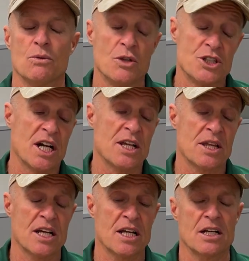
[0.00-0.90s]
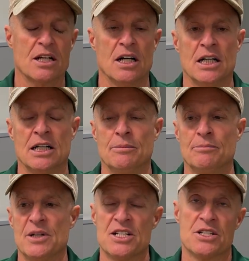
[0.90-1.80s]
which I think
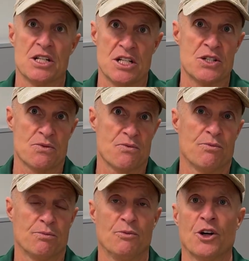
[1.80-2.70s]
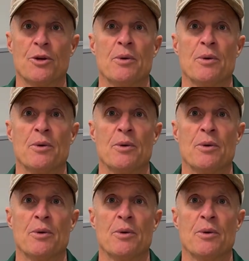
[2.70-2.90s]
is very